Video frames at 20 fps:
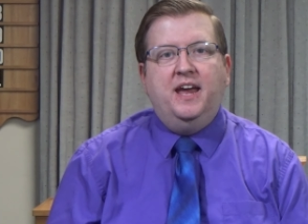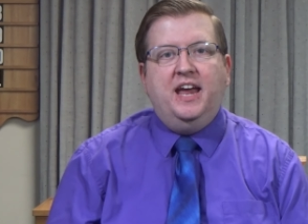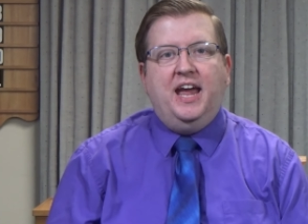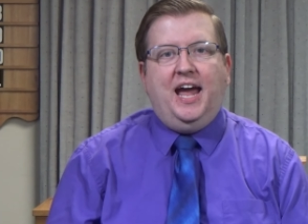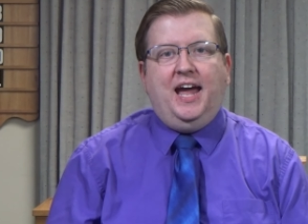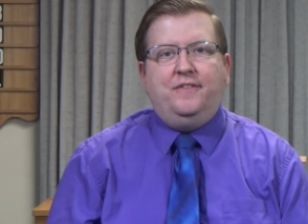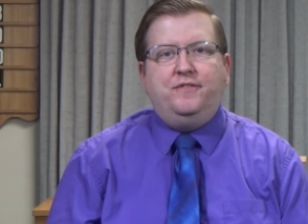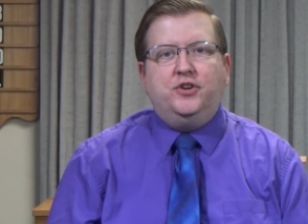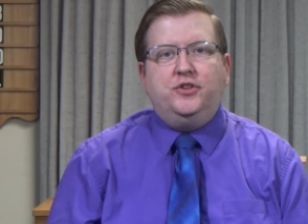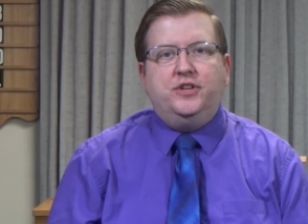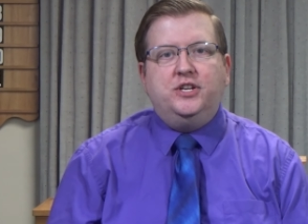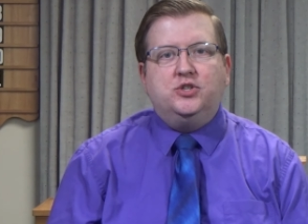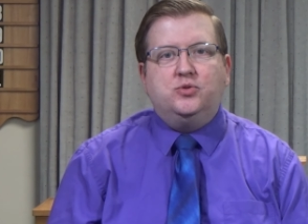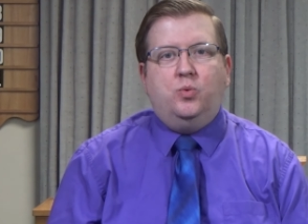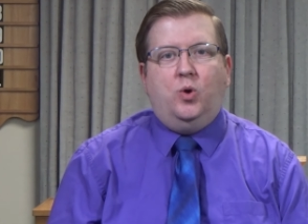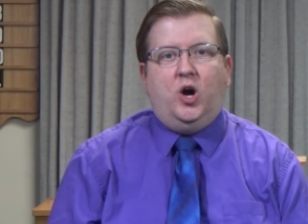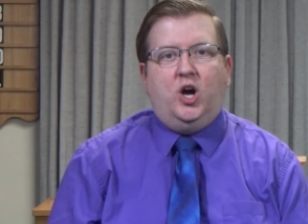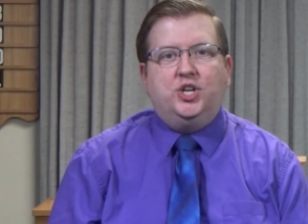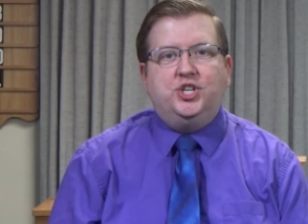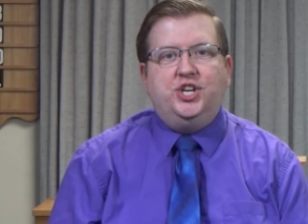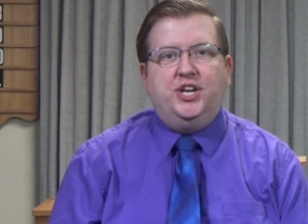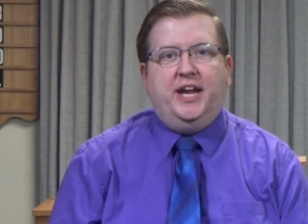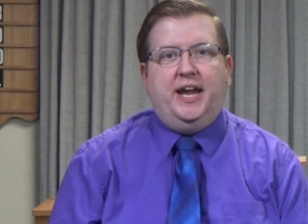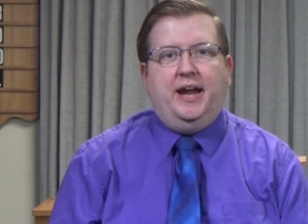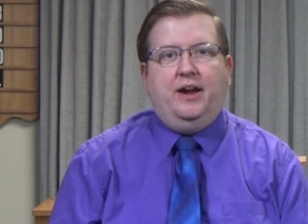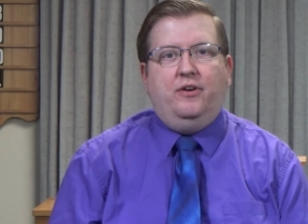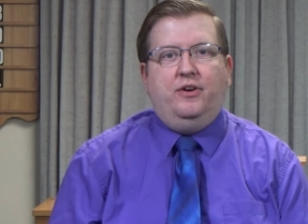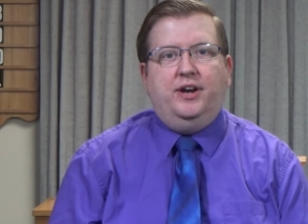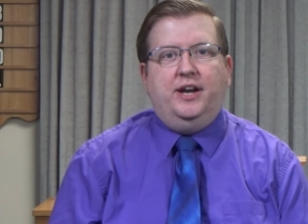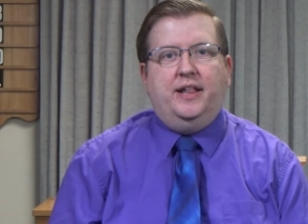After this washing,
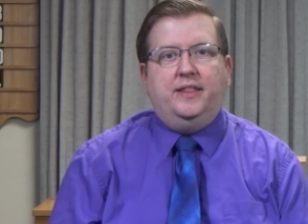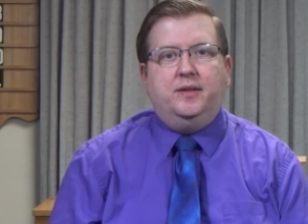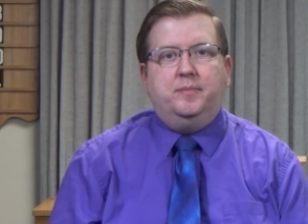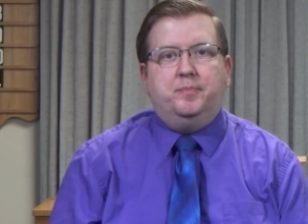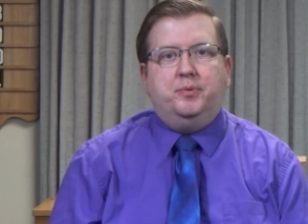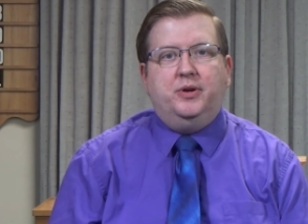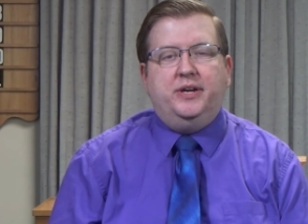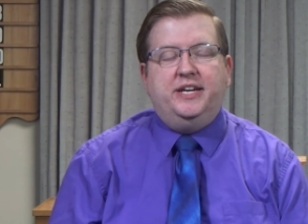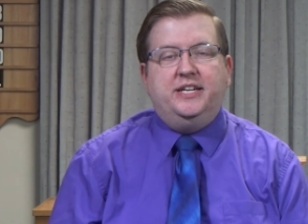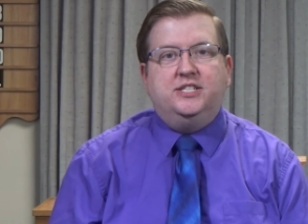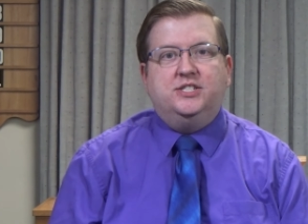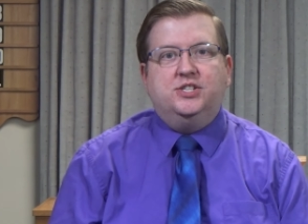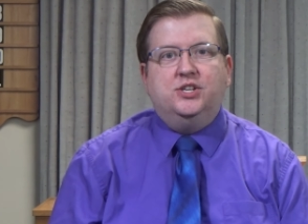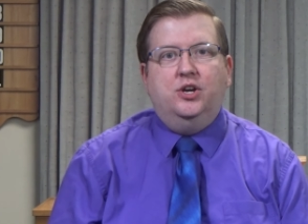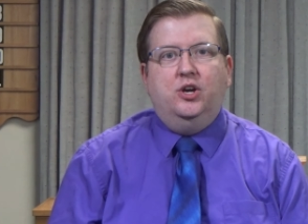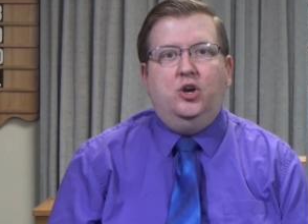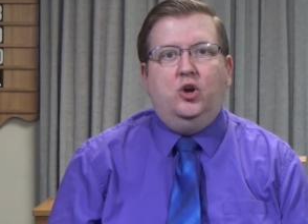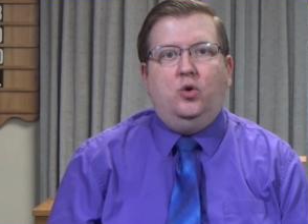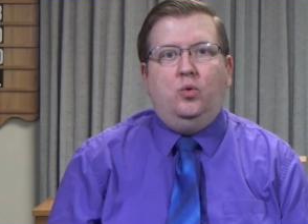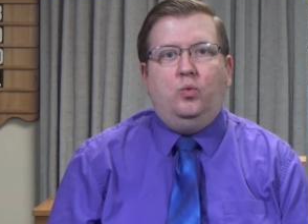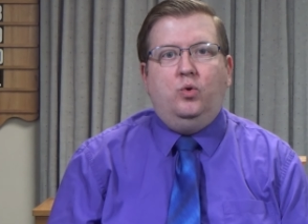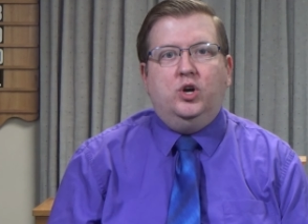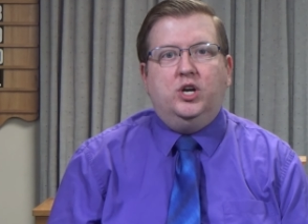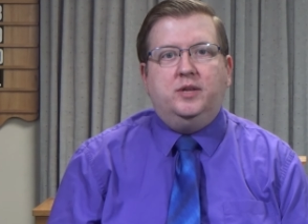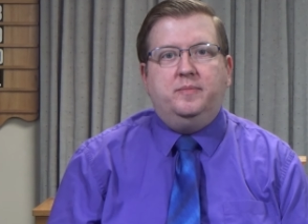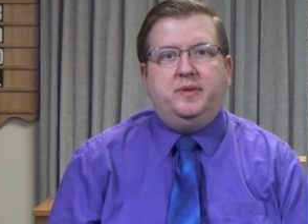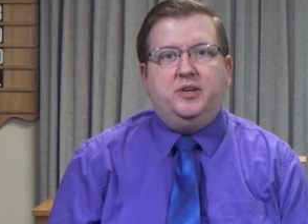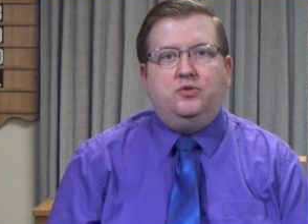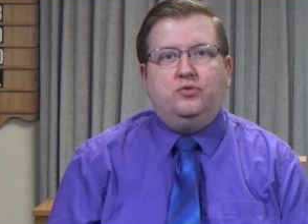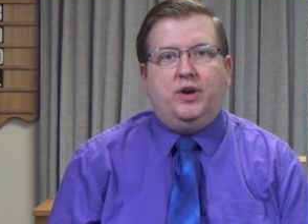Aaron and the priests were
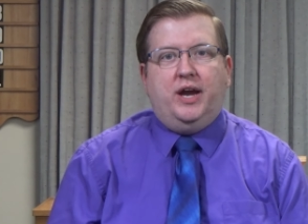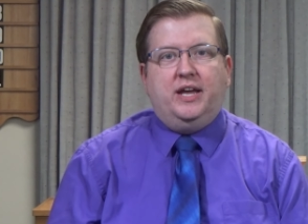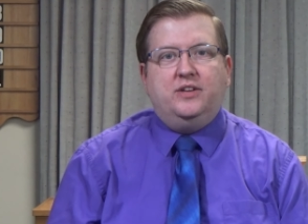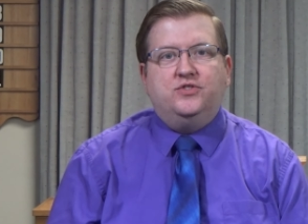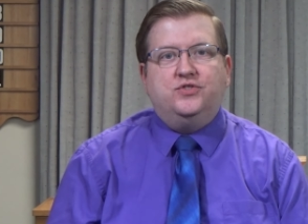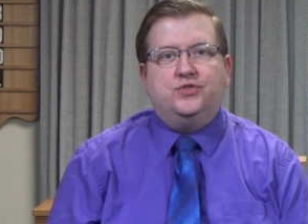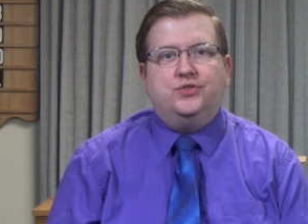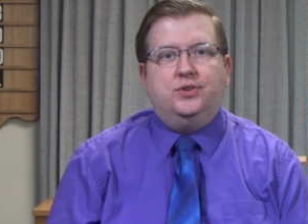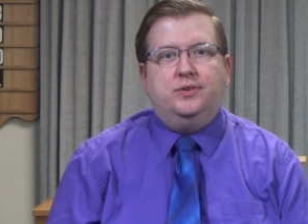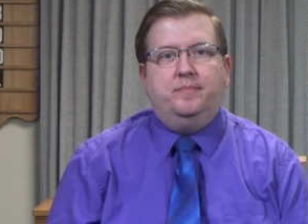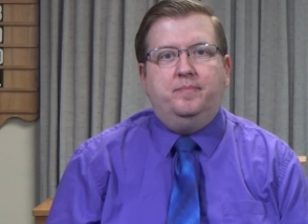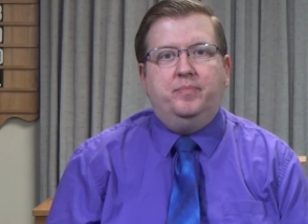to be dressed.